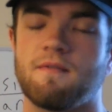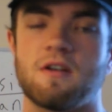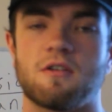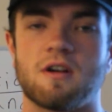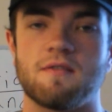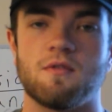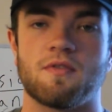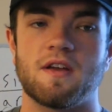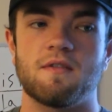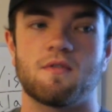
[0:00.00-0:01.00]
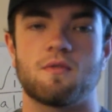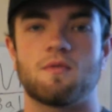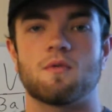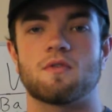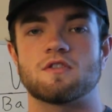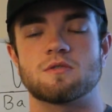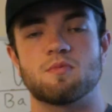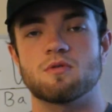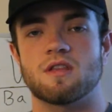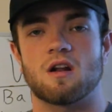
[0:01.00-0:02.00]
I'm very grateful and thankful for the
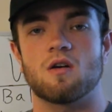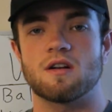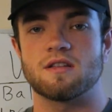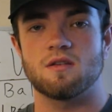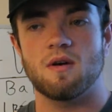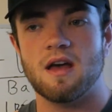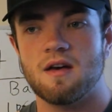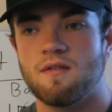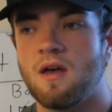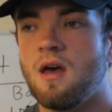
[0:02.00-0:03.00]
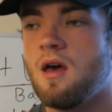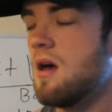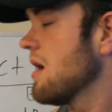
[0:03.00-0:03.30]
support that I already do have